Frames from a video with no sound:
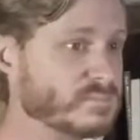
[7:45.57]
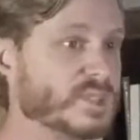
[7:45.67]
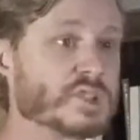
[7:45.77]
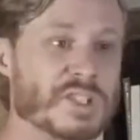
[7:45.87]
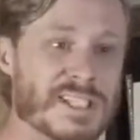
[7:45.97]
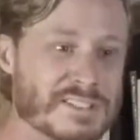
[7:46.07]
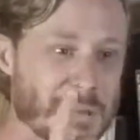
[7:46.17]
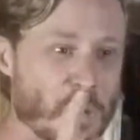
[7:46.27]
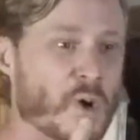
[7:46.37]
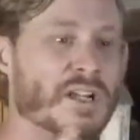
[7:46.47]
So that's
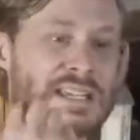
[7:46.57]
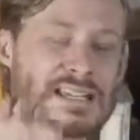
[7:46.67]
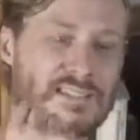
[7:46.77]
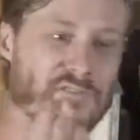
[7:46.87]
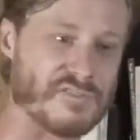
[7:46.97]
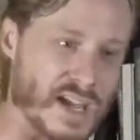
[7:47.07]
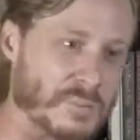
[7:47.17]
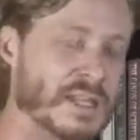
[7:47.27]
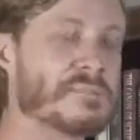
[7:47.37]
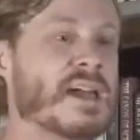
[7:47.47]
number one. He's a
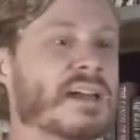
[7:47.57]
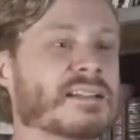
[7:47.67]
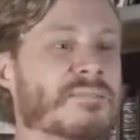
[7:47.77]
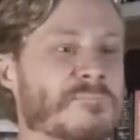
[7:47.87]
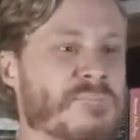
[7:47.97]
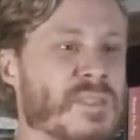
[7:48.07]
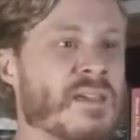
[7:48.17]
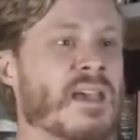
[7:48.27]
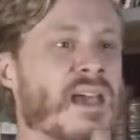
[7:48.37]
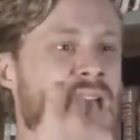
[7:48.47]
family man,
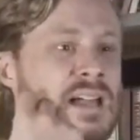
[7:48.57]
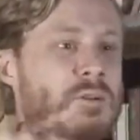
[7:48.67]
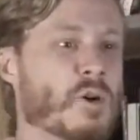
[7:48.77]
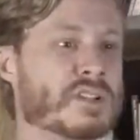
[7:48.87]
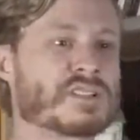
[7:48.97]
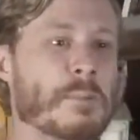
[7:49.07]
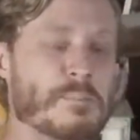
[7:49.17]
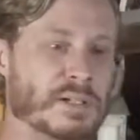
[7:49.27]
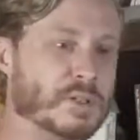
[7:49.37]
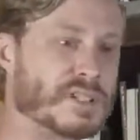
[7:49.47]
and he wants to
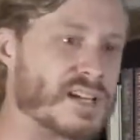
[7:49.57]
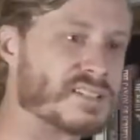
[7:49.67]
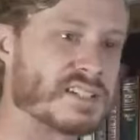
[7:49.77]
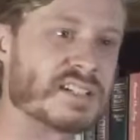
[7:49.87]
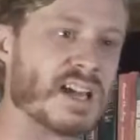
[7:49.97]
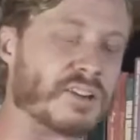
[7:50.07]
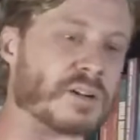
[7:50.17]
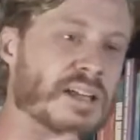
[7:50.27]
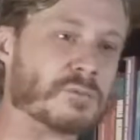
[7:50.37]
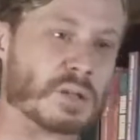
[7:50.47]
build us together
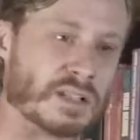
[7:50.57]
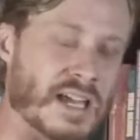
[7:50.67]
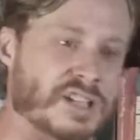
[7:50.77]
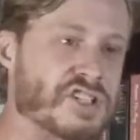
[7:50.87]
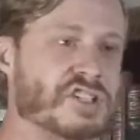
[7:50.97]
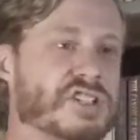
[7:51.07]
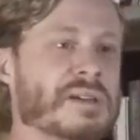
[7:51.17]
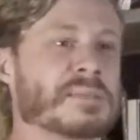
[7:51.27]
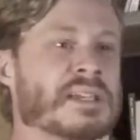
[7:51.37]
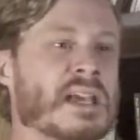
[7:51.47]
in
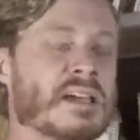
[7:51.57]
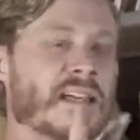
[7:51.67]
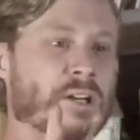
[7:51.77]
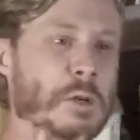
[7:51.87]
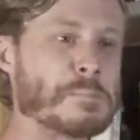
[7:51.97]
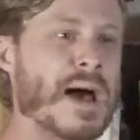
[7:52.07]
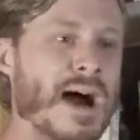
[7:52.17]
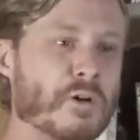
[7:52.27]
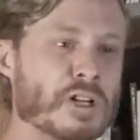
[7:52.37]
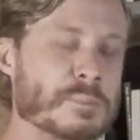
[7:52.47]
relationships that are
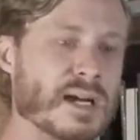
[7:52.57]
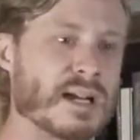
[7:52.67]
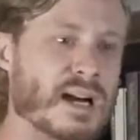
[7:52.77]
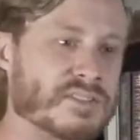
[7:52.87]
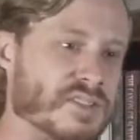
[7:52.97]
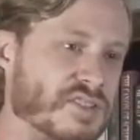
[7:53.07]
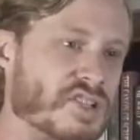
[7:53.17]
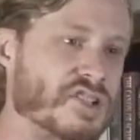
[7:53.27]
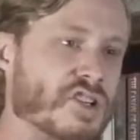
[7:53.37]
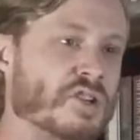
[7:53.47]
empowered by God to
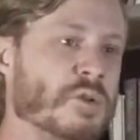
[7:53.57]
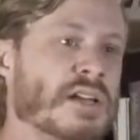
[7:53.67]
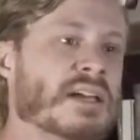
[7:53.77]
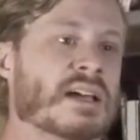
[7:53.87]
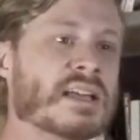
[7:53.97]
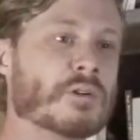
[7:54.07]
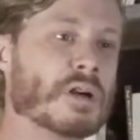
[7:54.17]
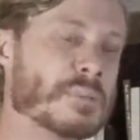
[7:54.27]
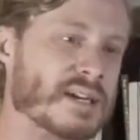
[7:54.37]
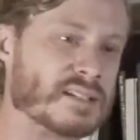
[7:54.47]
such a degree that
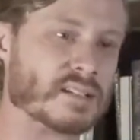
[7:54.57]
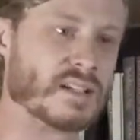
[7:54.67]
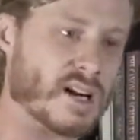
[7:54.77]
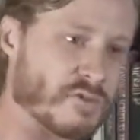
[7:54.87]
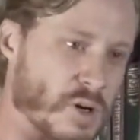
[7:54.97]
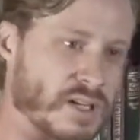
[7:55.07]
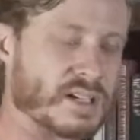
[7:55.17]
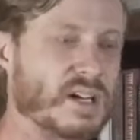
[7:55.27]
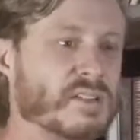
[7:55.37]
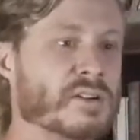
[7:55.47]
we begin to love one
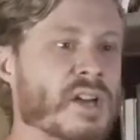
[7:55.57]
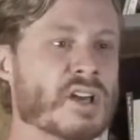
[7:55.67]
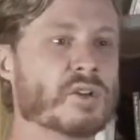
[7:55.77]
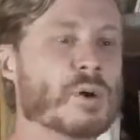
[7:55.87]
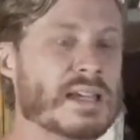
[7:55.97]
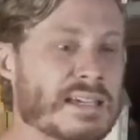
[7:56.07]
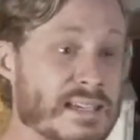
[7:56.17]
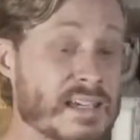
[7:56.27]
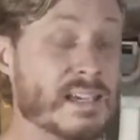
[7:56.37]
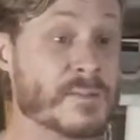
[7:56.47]
another the way
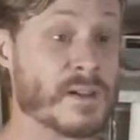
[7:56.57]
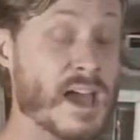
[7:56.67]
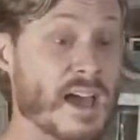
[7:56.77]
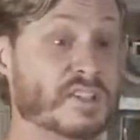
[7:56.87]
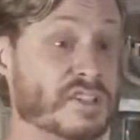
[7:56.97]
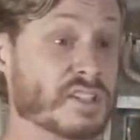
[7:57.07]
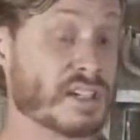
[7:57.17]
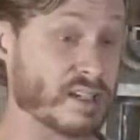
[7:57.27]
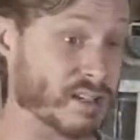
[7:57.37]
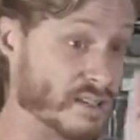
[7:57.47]
he
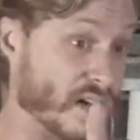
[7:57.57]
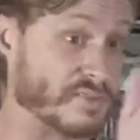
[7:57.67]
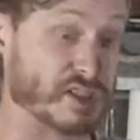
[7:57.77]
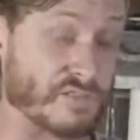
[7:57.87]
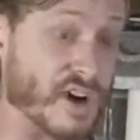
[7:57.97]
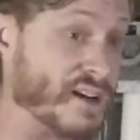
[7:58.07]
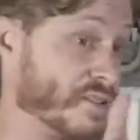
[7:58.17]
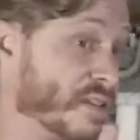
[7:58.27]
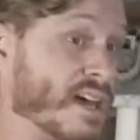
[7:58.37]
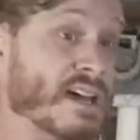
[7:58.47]
actually loves the
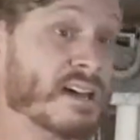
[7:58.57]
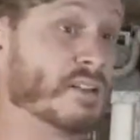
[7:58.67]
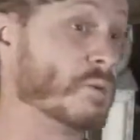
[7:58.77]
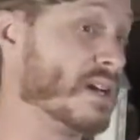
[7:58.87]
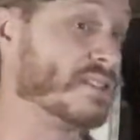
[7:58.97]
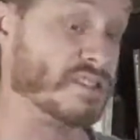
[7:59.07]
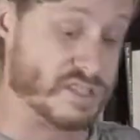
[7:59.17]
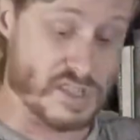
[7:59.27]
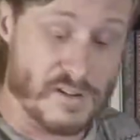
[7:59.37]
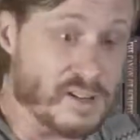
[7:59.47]
Father, that the way
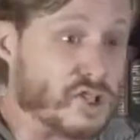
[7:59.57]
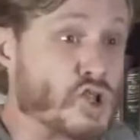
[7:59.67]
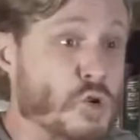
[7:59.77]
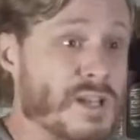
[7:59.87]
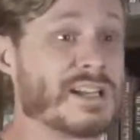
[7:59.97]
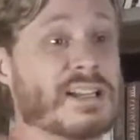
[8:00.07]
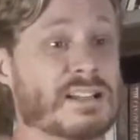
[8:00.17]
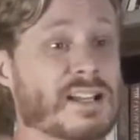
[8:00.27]
the Trinity